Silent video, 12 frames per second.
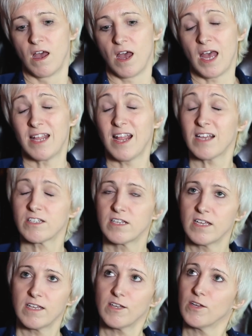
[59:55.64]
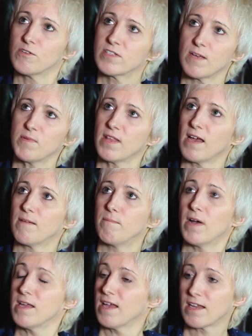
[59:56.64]
And actually, some of that
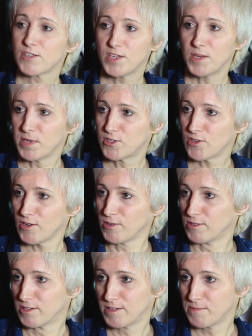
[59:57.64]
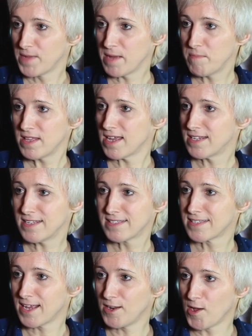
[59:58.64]
might actually be true. Maybe they did
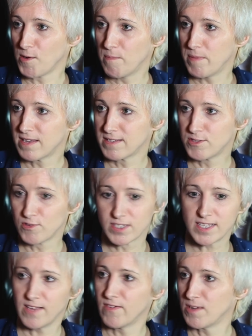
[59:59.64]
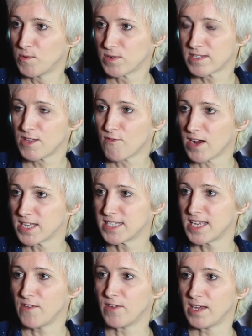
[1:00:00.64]
say no because your CV wasn't the right
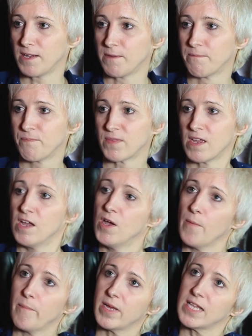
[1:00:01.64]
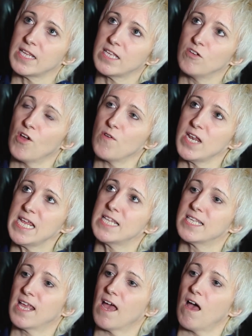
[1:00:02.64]
CV. But you don't
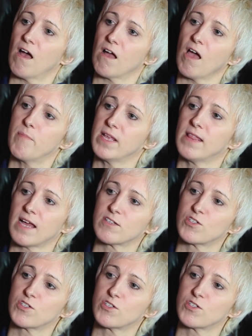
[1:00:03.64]
need to get hung up in that